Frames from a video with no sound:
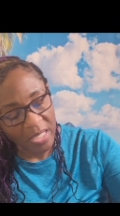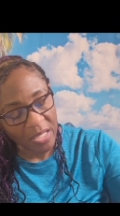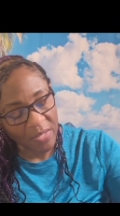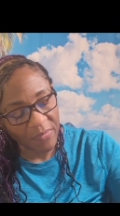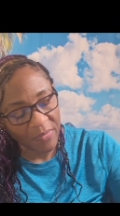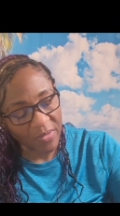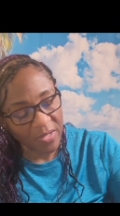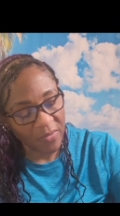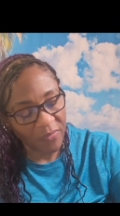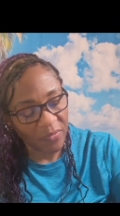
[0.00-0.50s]

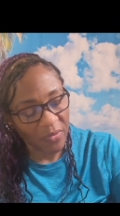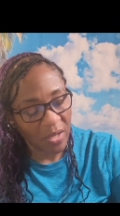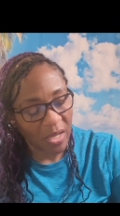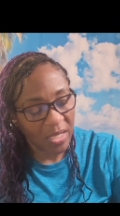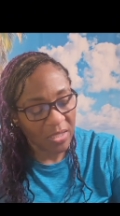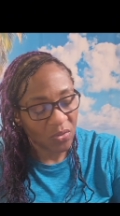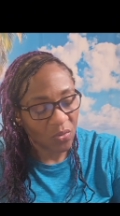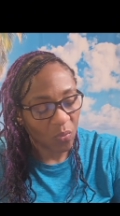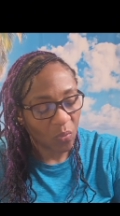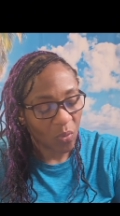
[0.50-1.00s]
Even if you
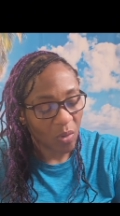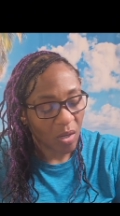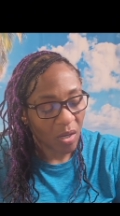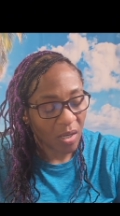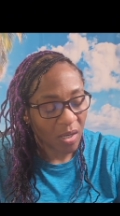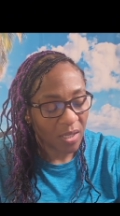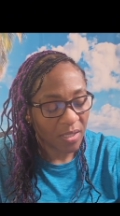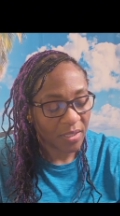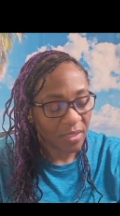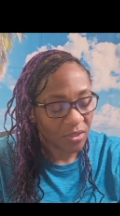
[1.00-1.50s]
had to
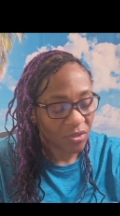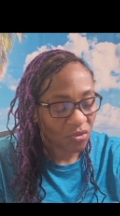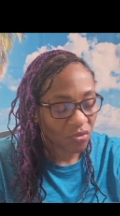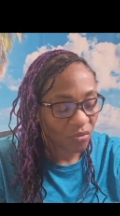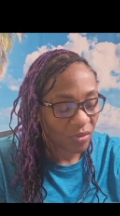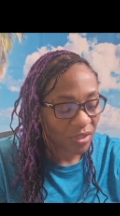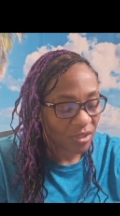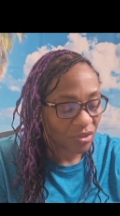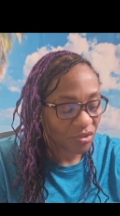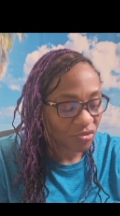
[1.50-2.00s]
walk on a
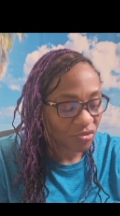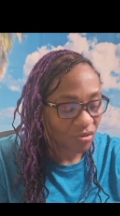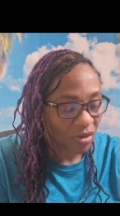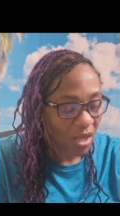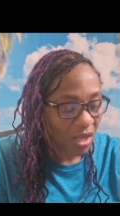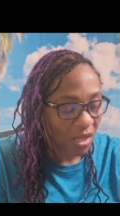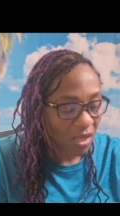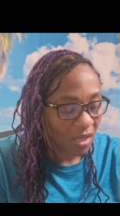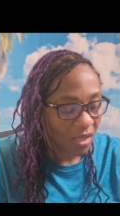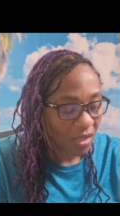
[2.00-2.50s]
train
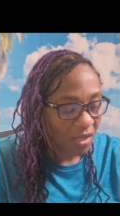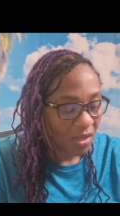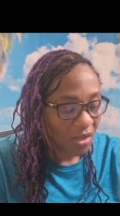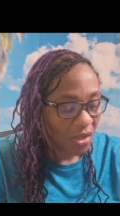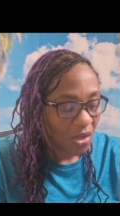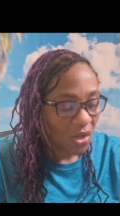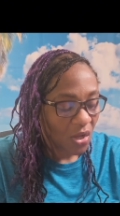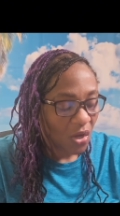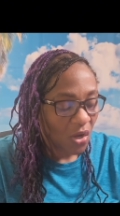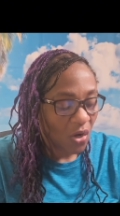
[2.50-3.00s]
track
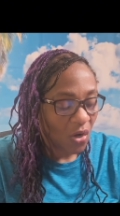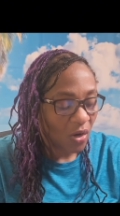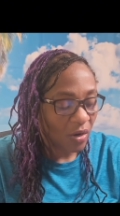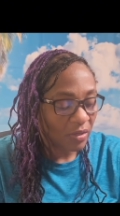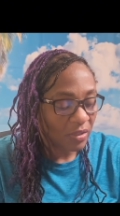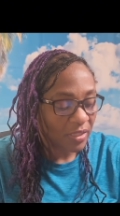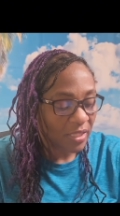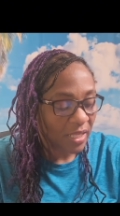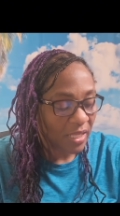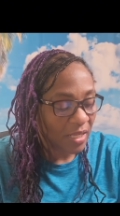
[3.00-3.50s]

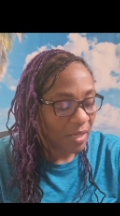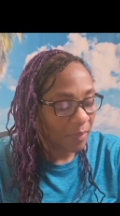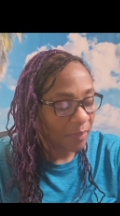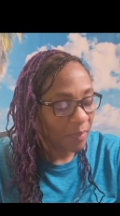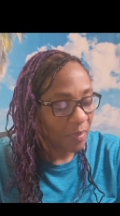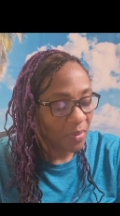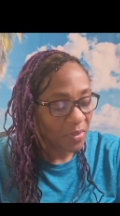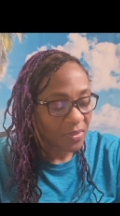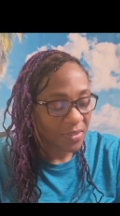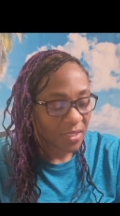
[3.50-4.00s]
or take a
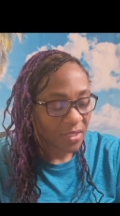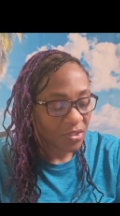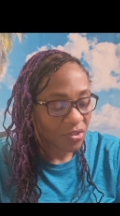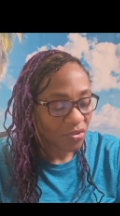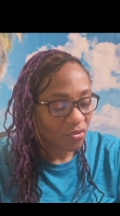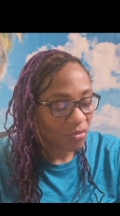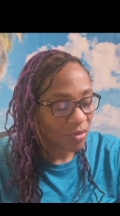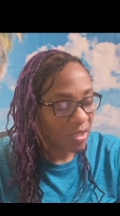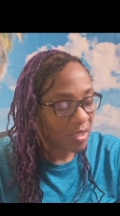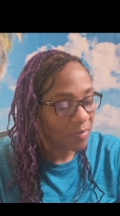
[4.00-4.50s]
bus, a
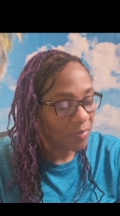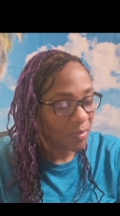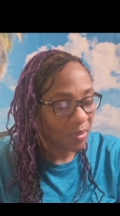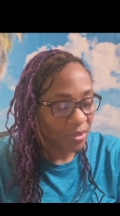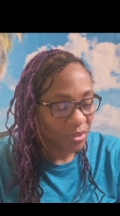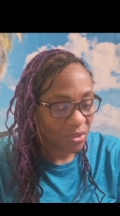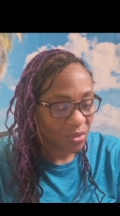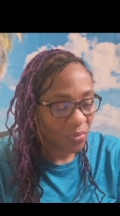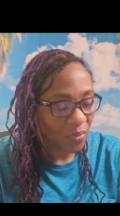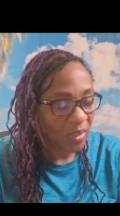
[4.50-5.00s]
train,
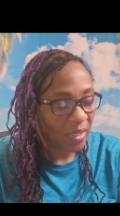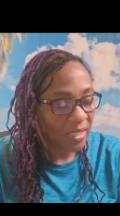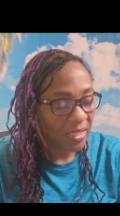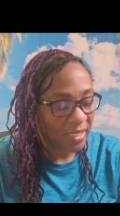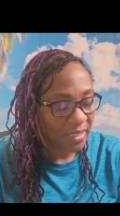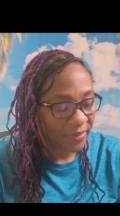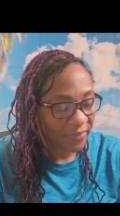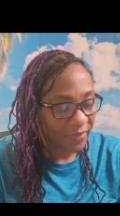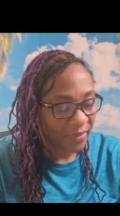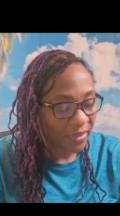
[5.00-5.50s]
but you are
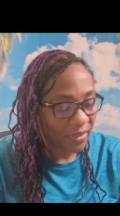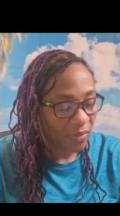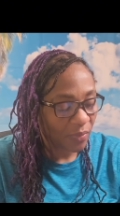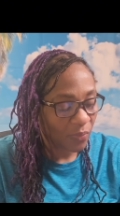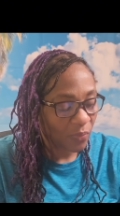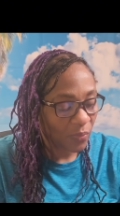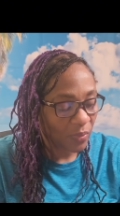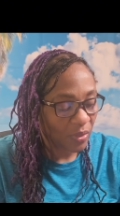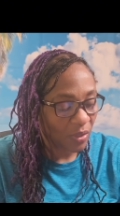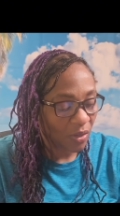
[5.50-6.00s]

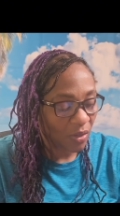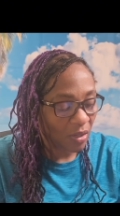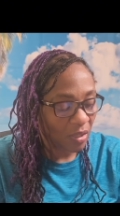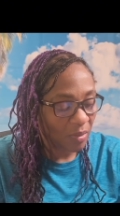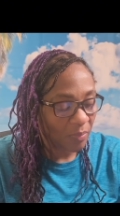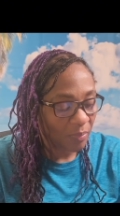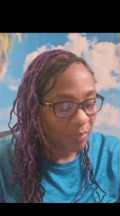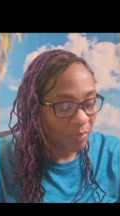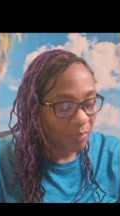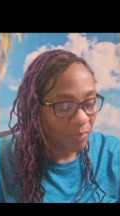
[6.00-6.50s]
leaving with
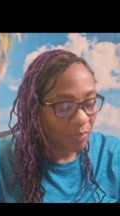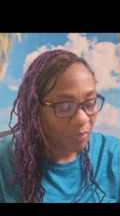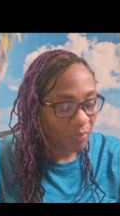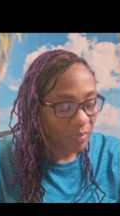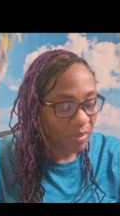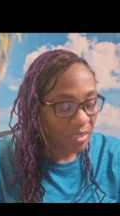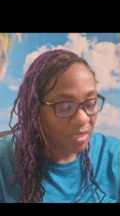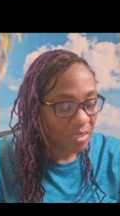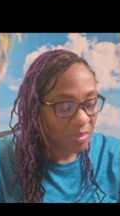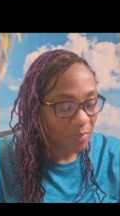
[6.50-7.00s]
all
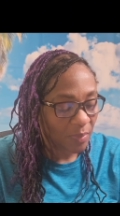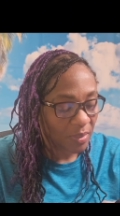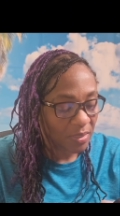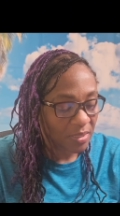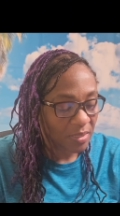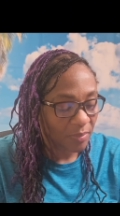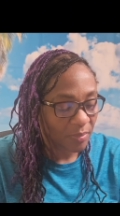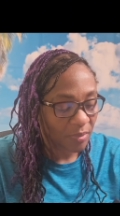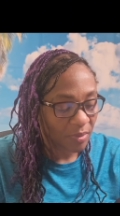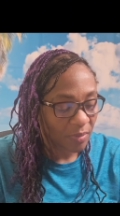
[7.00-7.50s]
means
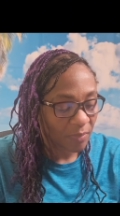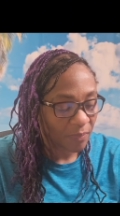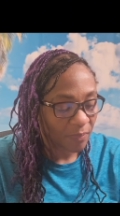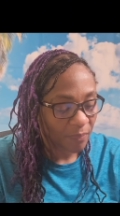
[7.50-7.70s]
possible.